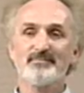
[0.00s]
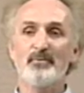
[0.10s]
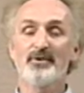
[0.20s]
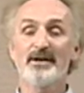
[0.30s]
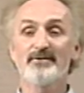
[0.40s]

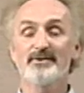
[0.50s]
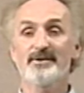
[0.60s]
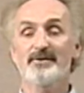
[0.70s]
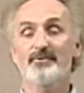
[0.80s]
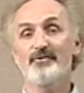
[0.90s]
When I look
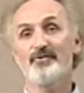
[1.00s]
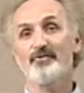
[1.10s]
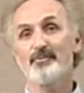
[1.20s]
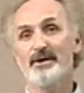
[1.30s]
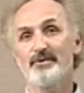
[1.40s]
at, of course,
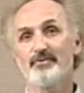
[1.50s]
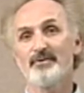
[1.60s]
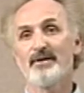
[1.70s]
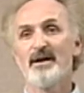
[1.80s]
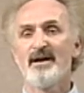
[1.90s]
this
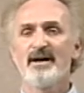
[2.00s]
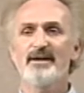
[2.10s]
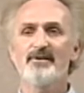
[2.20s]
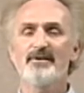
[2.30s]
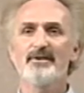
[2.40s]
module,
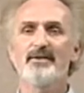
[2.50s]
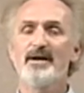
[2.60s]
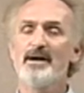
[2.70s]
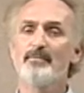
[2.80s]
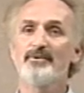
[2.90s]
I see it a
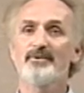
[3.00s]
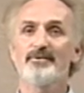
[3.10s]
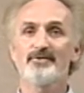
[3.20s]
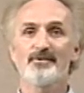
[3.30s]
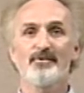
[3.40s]
lot more
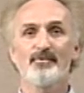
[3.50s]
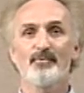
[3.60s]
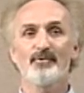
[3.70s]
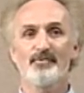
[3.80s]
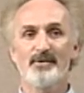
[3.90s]
than just a
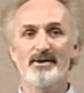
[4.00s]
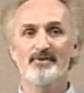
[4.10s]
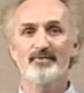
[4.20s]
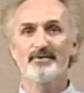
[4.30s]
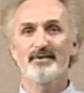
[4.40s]
sports
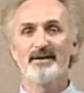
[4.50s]
module.